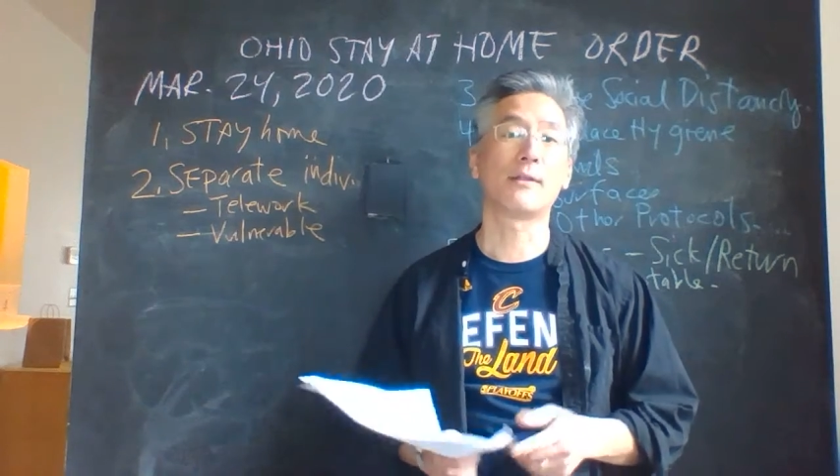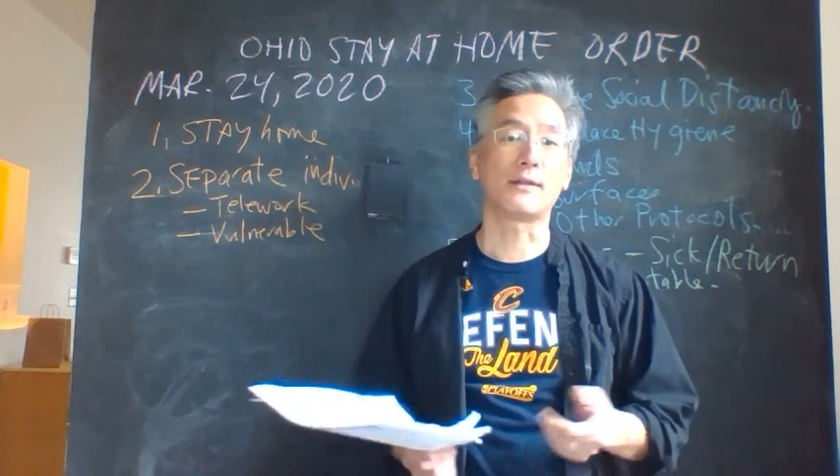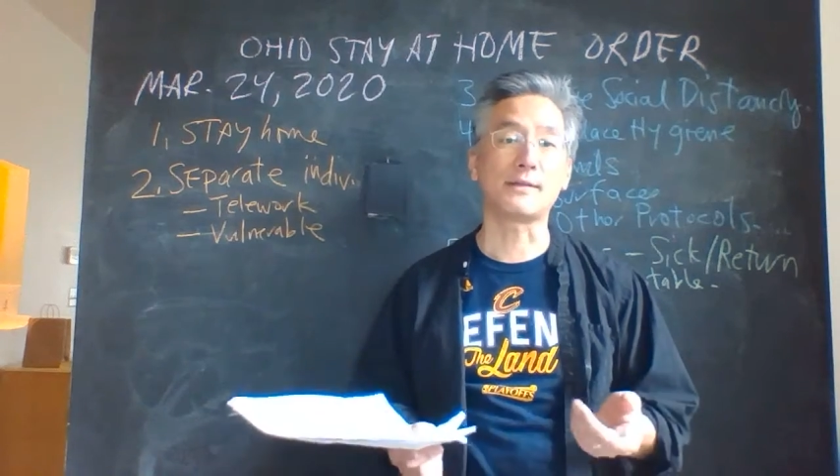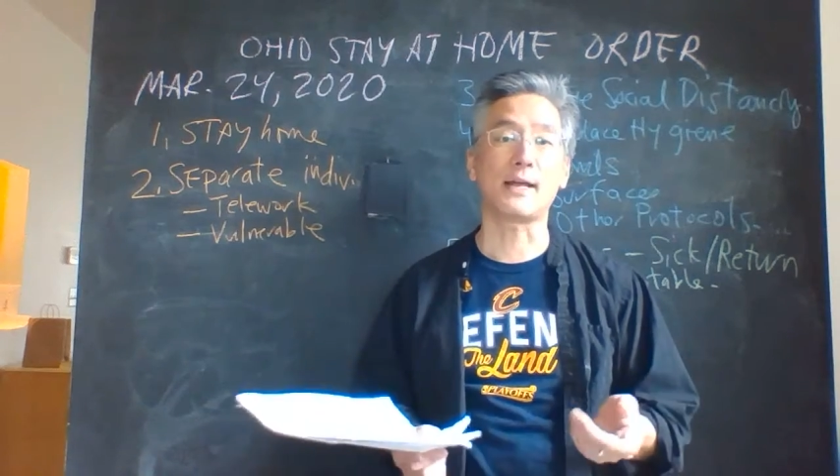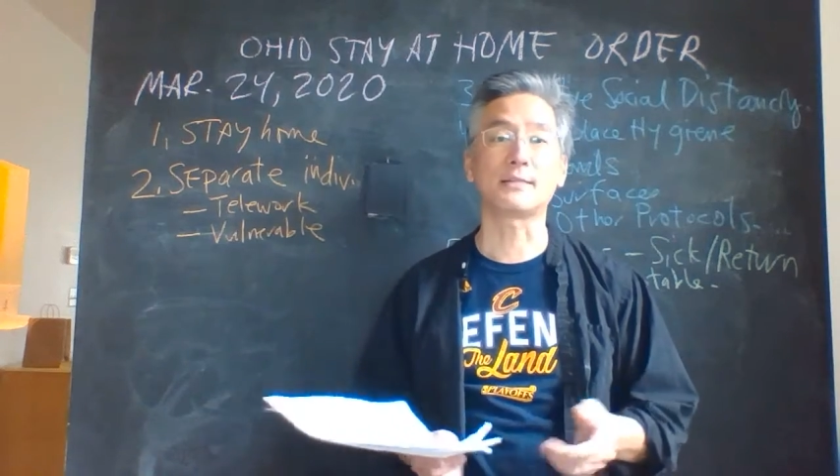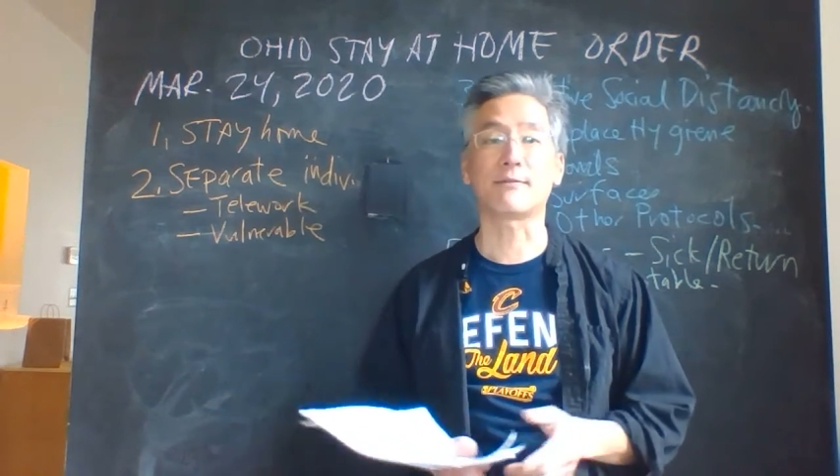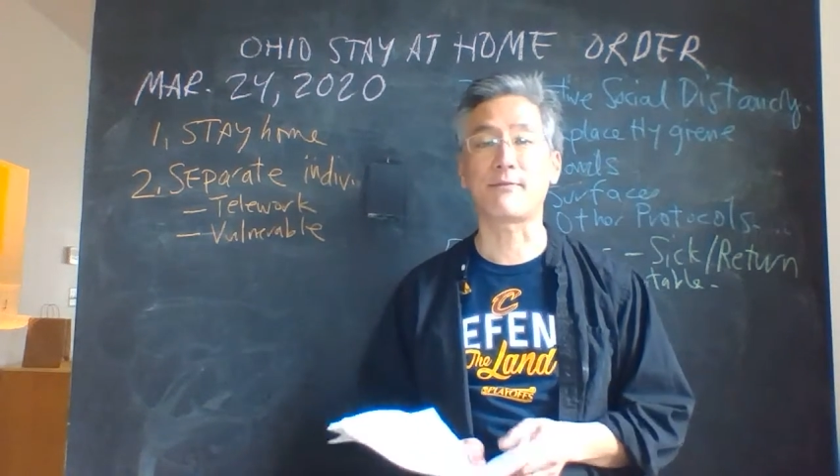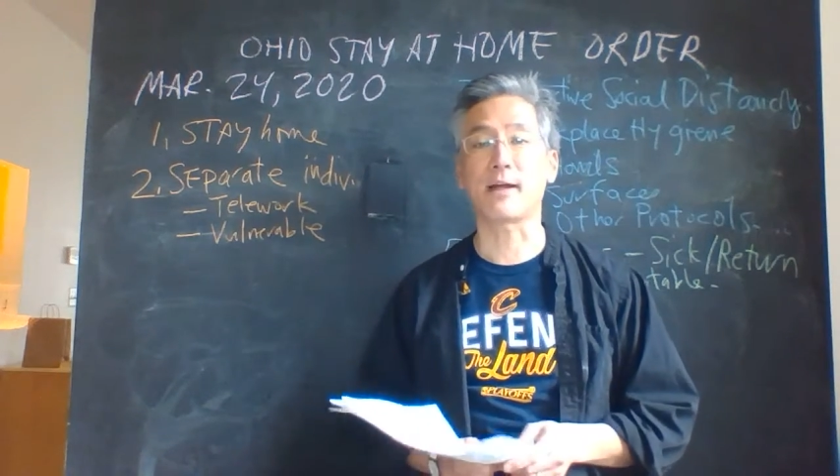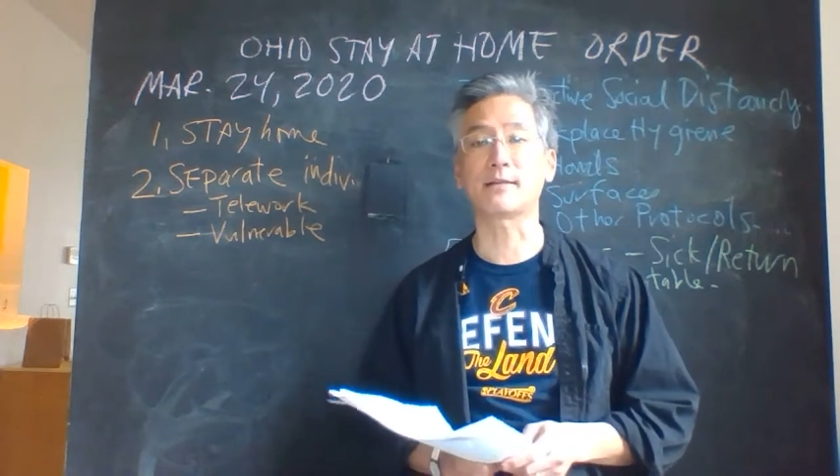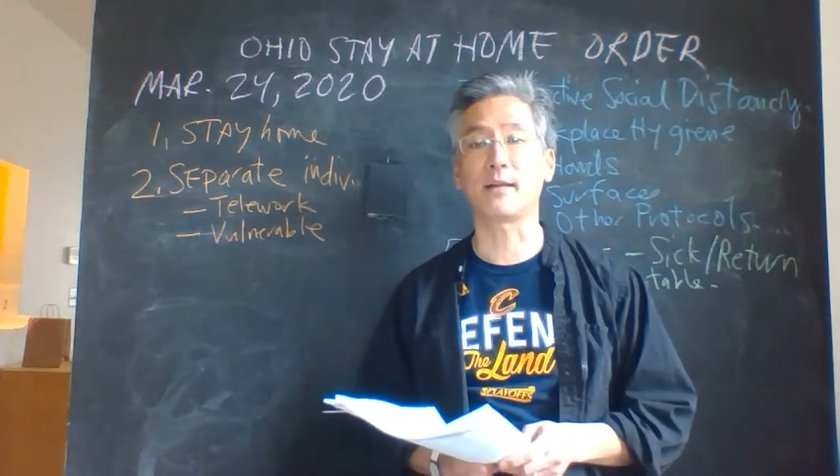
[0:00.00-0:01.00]
that takes
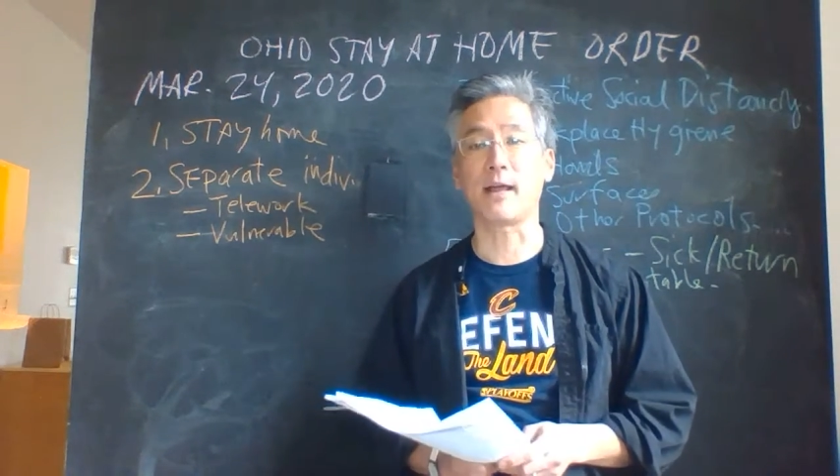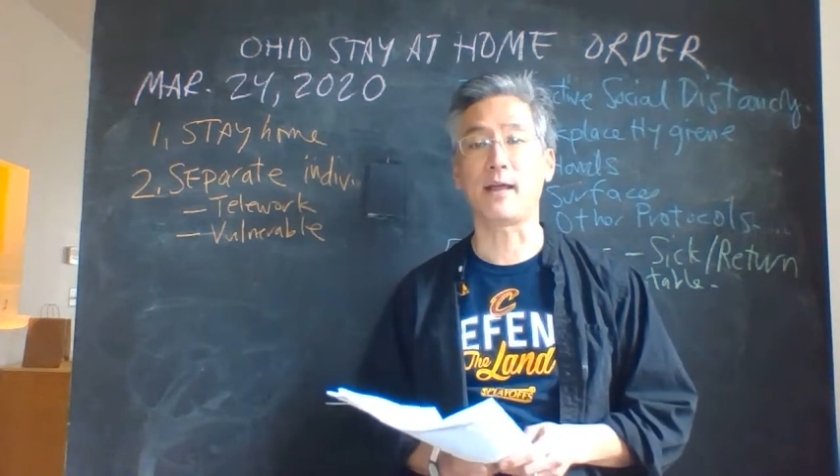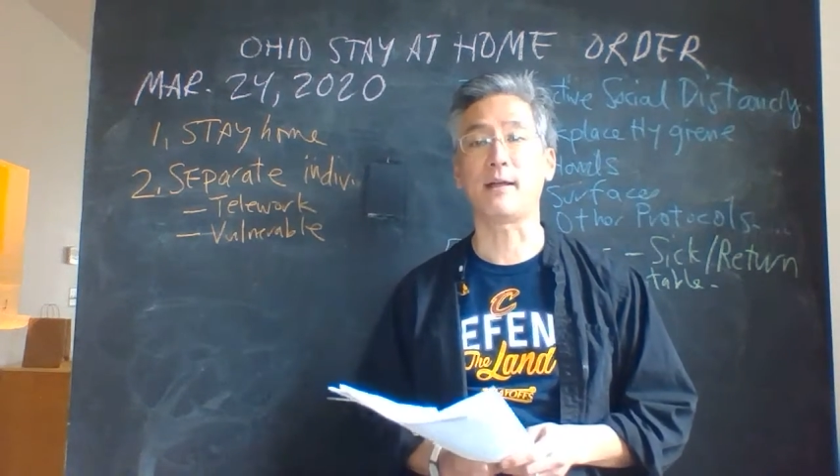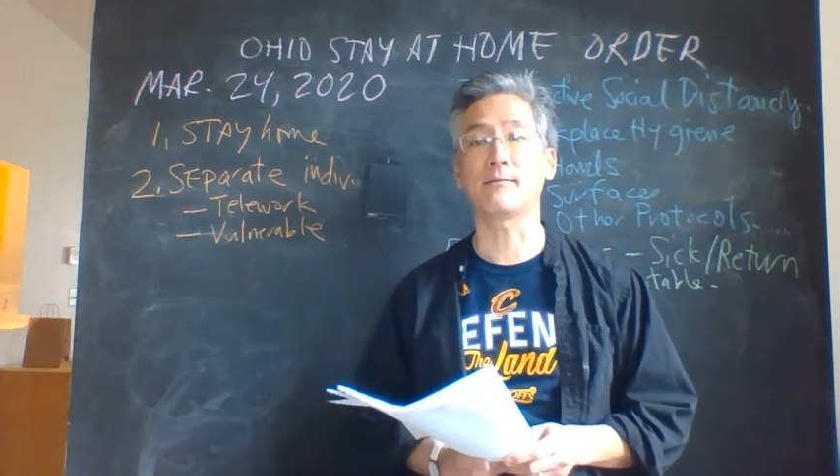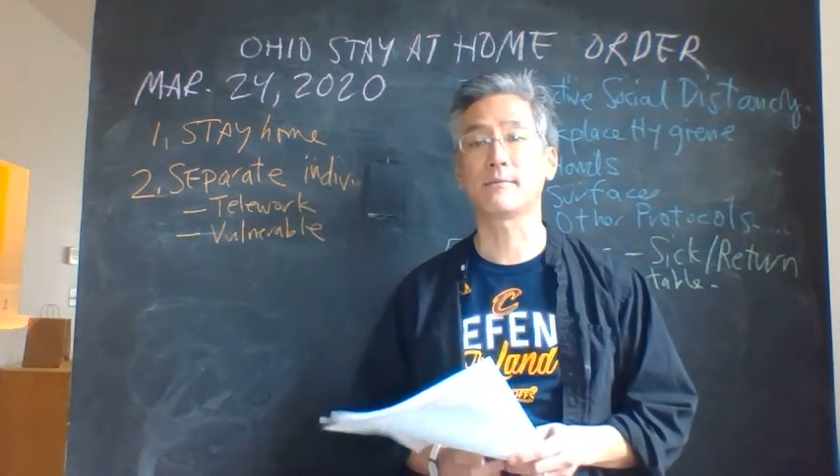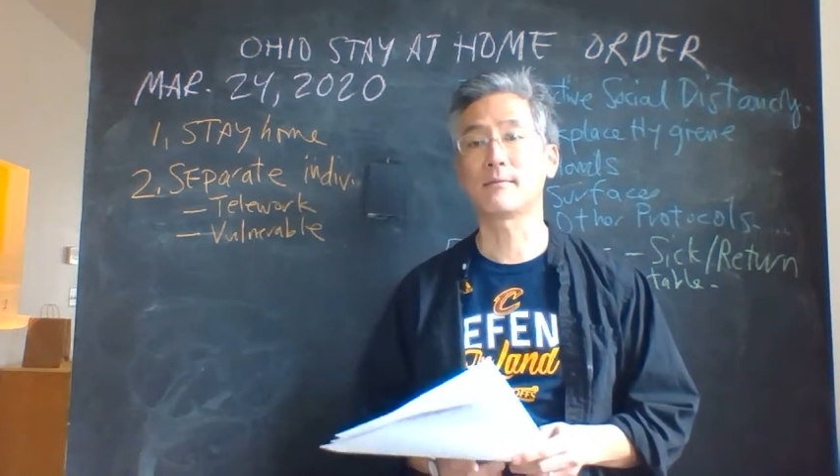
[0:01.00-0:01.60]
effect today,